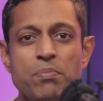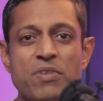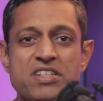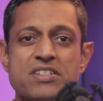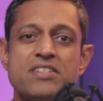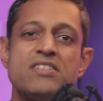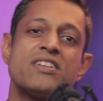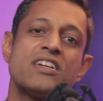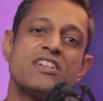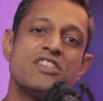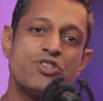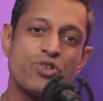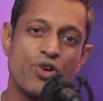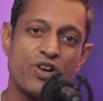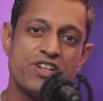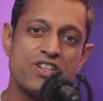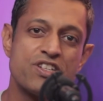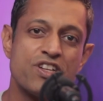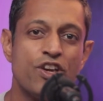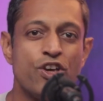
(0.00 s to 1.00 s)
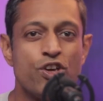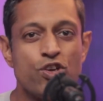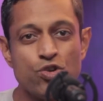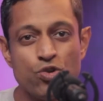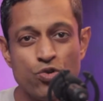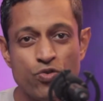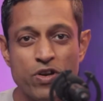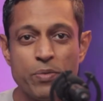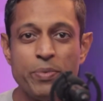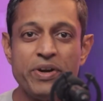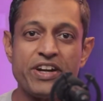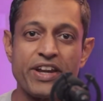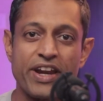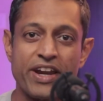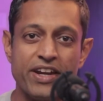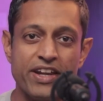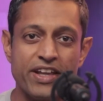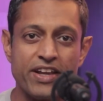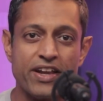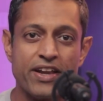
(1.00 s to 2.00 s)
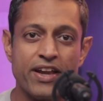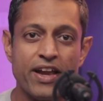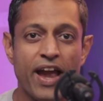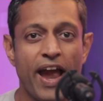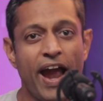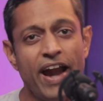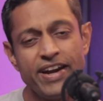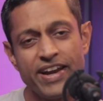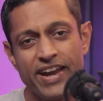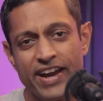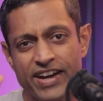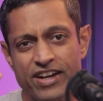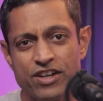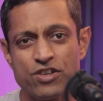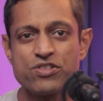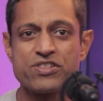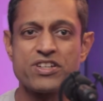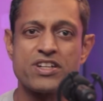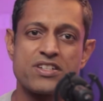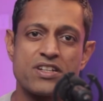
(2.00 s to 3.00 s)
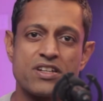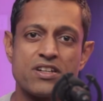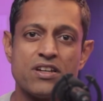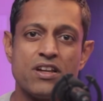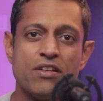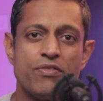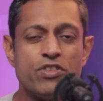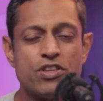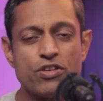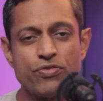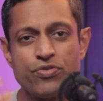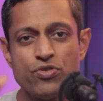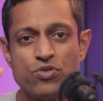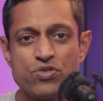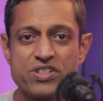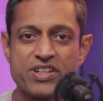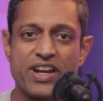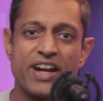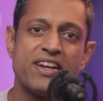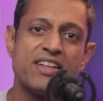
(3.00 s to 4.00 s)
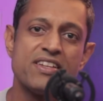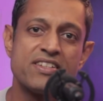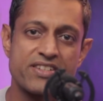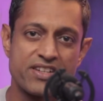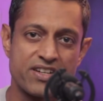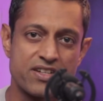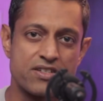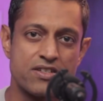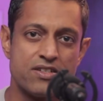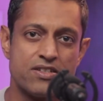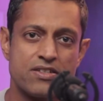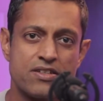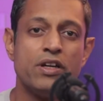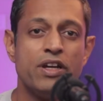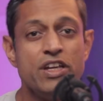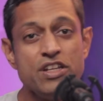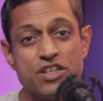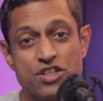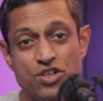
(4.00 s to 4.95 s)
muscles and joints you will be training, and end your session with a few static stretches. In